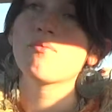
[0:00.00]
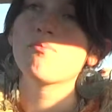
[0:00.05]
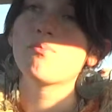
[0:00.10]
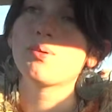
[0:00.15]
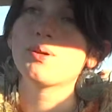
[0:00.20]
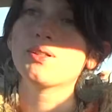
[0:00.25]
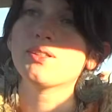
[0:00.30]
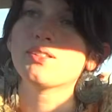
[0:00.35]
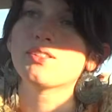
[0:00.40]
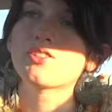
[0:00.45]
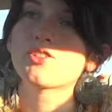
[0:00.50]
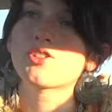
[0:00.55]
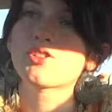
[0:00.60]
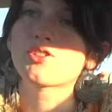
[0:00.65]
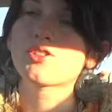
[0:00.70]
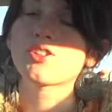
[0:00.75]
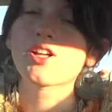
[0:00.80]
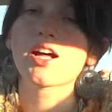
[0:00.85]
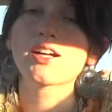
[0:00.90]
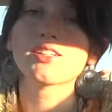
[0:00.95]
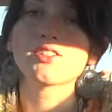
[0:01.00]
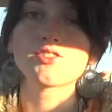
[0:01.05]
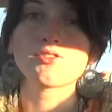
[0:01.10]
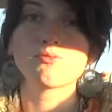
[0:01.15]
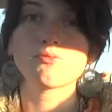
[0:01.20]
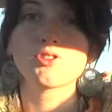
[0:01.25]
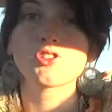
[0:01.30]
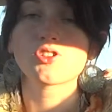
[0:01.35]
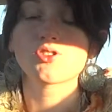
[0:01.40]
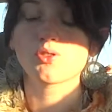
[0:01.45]
but it's just not as
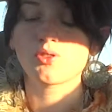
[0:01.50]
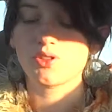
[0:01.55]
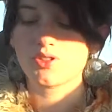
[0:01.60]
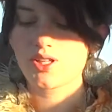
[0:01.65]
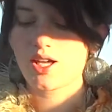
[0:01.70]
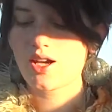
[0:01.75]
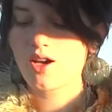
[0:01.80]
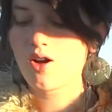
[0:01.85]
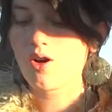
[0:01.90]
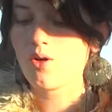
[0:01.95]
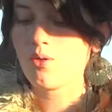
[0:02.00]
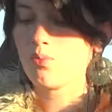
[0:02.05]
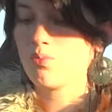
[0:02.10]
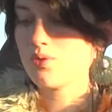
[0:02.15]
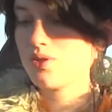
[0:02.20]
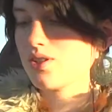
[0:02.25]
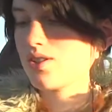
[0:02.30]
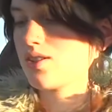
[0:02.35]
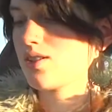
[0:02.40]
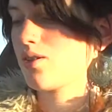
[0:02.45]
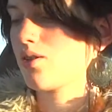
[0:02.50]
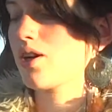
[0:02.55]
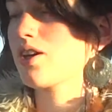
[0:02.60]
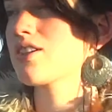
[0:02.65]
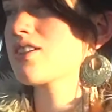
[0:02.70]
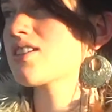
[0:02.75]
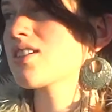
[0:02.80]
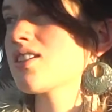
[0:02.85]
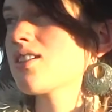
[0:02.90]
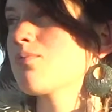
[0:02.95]
original as I hoped. So I
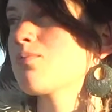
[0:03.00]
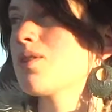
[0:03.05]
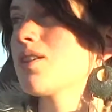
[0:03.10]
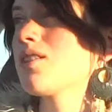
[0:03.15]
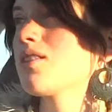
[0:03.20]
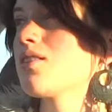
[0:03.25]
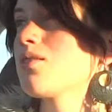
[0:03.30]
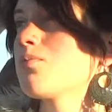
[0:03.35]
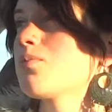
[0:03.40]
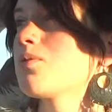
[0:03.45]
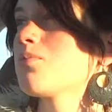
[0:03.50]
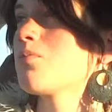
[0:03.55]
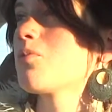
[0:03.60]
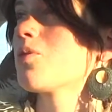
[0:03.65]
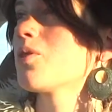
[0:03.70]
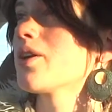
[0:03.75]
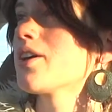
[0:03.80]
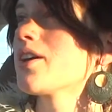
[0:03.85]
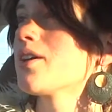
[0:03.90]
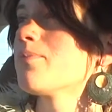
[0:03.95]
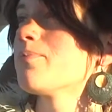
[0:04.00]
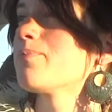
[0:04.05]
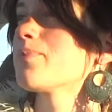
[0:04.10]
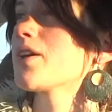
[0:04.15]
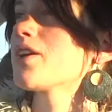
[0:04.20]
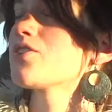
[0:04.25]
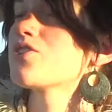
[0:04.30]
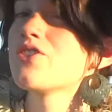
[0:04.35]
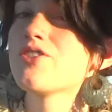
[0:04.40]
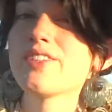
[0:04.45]
just need to be a little bit more um,
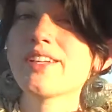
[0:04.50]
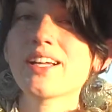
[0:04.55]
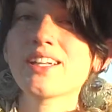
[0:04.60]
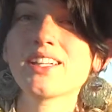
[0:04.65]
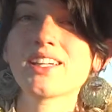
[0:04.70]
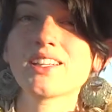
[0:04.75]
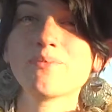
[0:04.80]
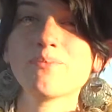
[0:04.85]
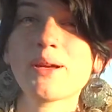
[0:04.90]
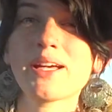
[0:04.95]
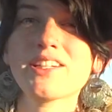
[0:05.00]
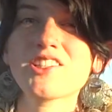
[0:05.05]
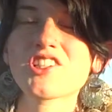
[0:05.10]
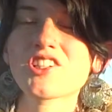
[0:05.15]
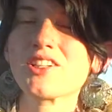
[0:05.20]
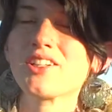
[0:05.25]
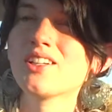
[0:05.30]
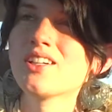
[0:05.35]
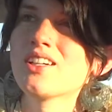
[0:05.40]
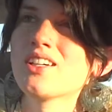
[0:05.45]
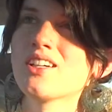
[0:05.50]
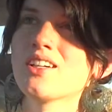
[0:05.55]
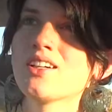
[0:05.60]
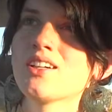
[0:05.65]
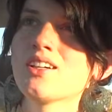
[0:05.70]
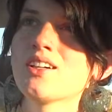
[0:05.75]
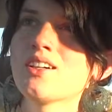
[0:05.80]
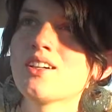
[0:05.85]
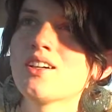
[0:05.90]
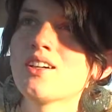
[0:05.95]
understanding and patient
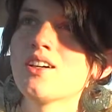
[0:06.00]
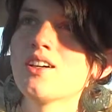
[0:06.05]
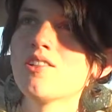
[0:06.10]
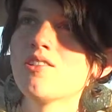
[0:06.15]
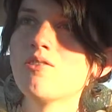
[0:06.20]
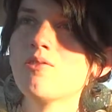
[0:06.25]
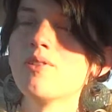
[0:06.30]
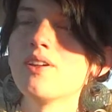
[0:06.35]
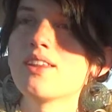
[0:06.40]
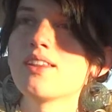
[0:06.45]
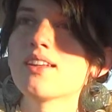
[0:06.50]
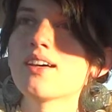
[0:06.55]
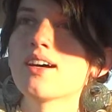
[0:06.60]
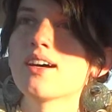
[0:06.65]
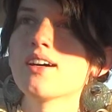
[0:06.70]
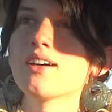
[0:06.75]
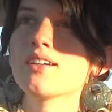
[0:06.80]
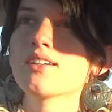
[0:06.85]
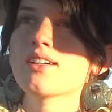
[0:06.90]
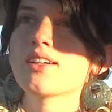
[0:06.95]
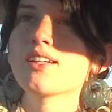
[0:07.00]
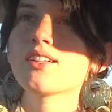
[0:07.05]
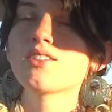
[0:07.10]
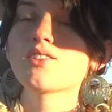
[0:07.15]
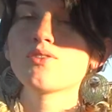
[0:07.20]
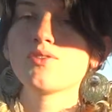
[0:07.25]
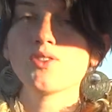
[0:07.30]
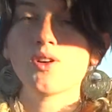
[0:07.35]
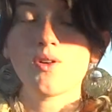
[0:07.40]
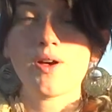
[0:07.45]
with uh, kids
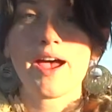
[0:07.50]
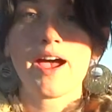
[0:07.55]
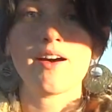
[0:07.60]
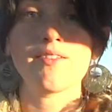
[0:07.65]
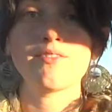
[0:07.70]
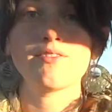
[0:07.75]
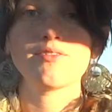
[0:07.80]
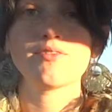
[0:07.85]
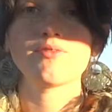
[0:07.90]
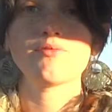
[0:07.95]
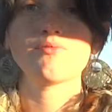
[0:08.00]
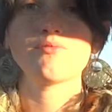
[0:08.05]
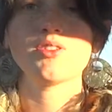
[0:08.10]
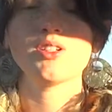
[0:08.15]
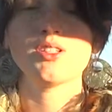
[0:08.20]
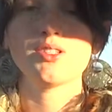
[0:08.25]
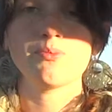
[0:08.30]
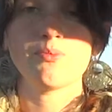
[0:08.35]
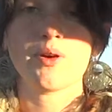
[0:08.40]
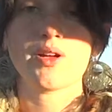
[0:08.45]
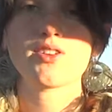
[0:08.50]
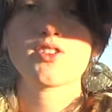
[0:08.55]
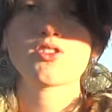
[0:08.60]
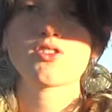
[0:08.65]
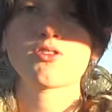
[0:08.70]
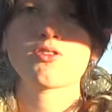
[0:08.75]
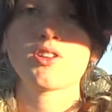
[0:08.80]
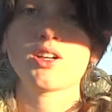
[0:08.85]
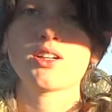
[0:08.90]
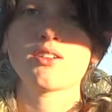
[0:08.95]
who don't have as much
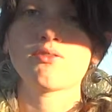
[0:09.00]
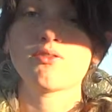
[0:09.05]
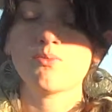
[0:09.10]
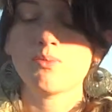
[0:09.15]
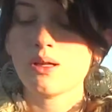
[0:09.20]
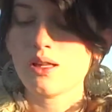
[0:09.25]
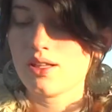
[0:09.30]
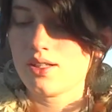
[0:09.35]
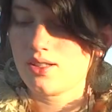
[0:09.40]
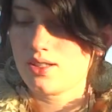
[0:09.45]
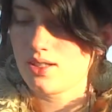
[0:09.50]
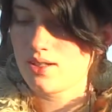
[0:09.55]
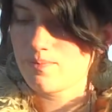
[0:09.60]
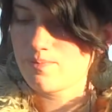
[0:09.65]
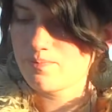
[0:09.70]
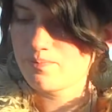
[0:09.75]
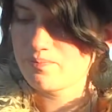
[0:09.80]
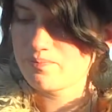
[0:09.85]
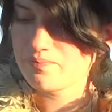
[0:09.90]
creative ability.